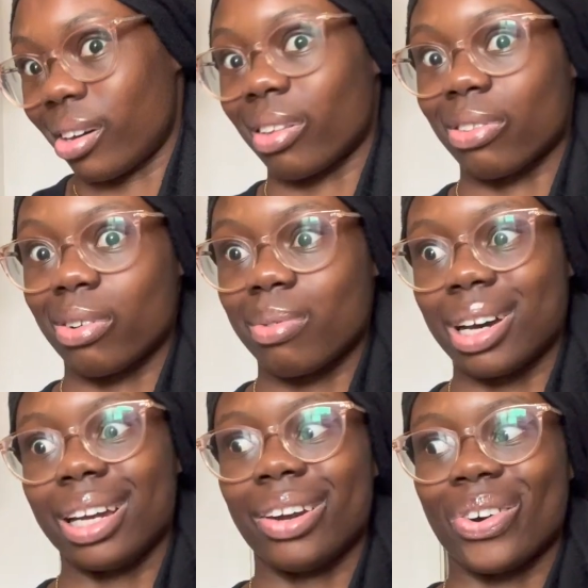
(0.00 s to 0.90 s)

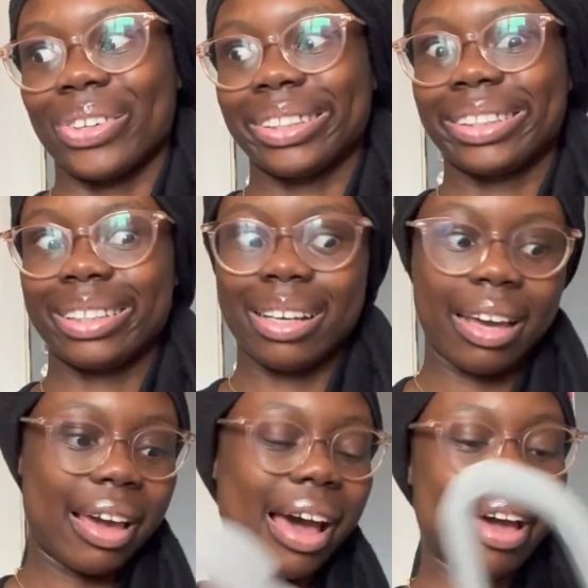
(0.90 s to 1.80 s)
why not?
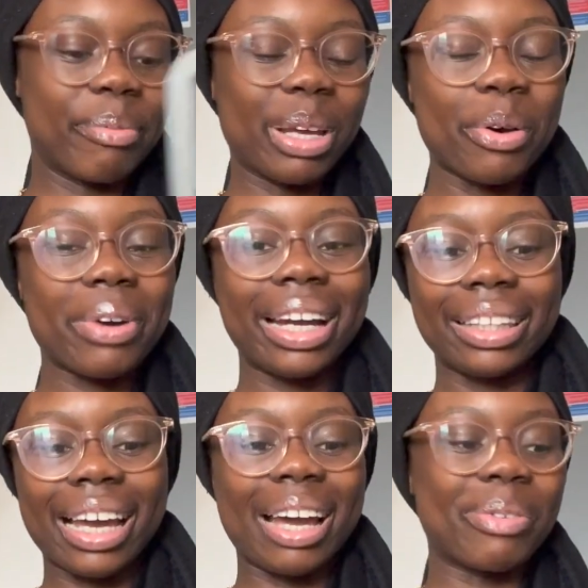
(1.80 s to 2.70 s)
They're
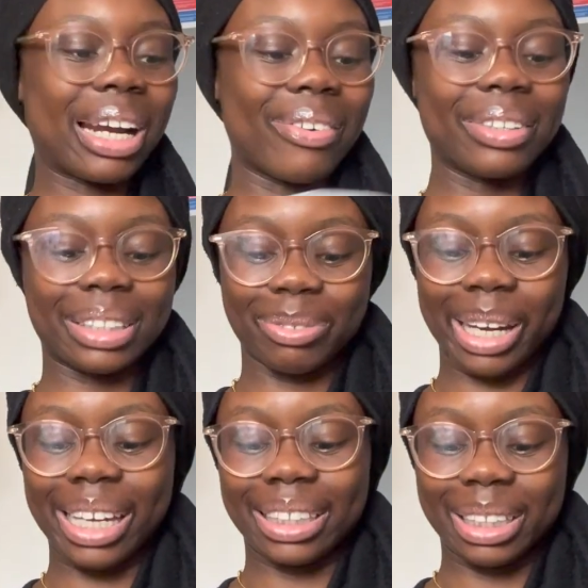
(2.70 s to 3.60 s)
right there when I was
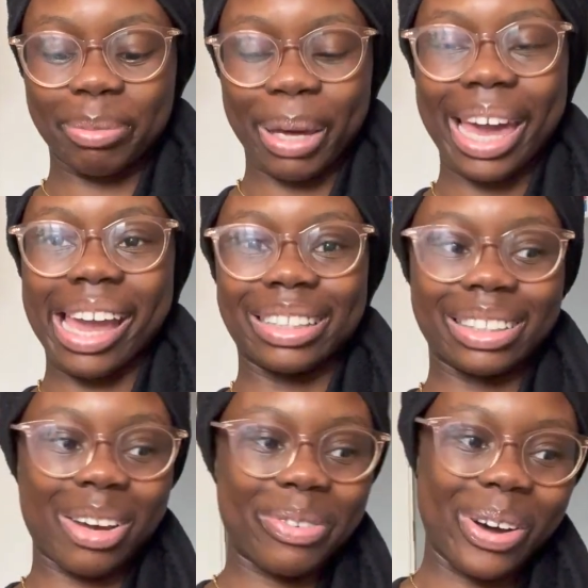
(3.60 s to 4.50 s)
waiting to pay,
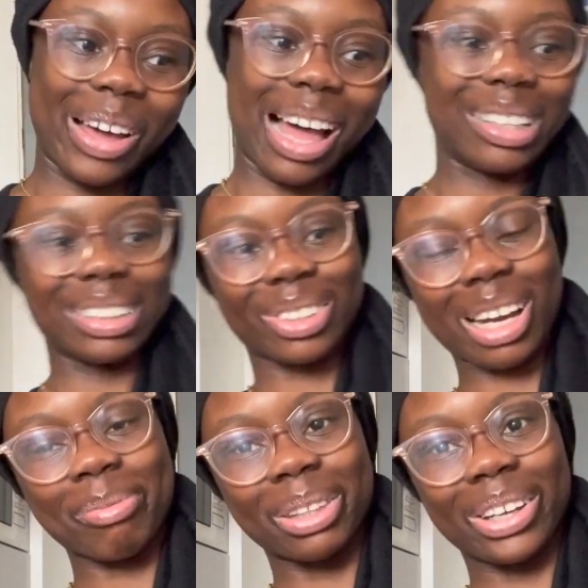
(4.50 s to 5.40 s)
so I thought I'll just
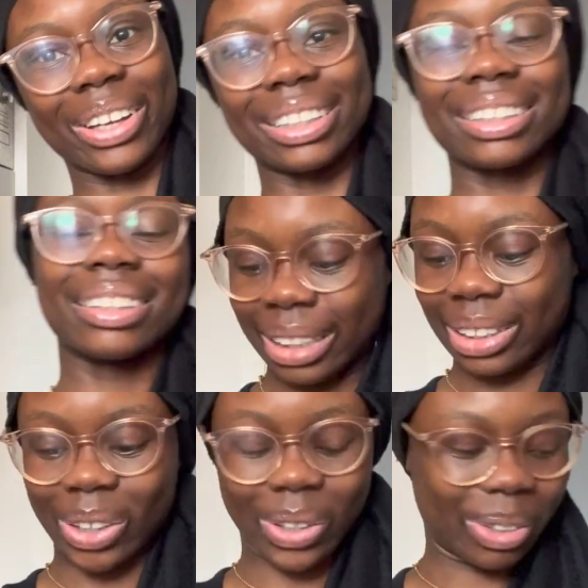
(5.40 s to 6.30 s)
grab those.
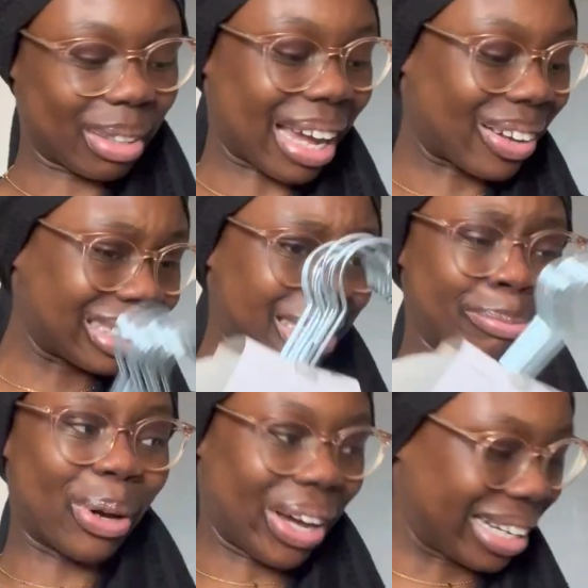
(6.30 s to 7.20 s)
So I got some
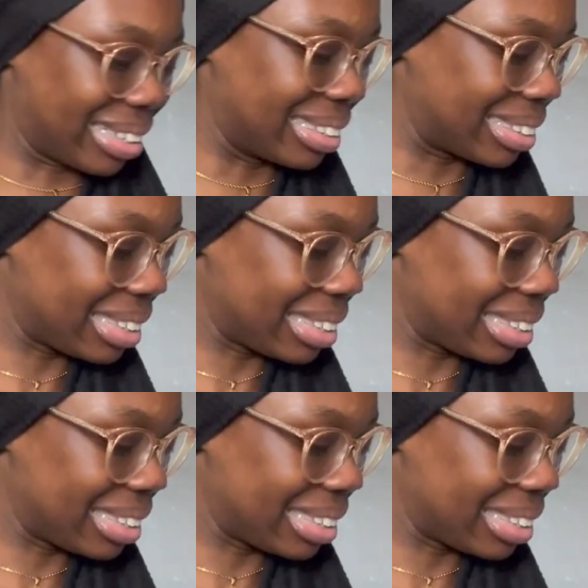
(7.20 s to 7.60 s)
more hangers.